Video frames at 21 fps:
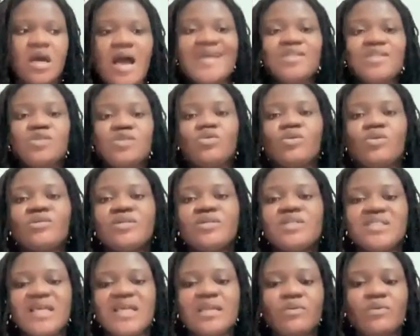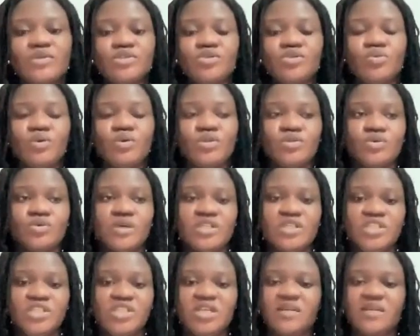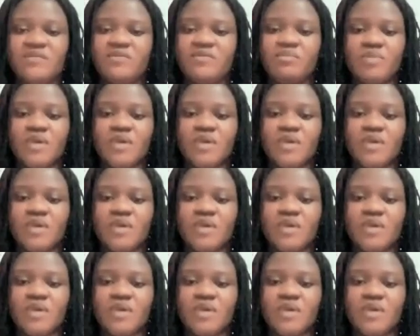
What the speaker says: and to understand what you want to achieve.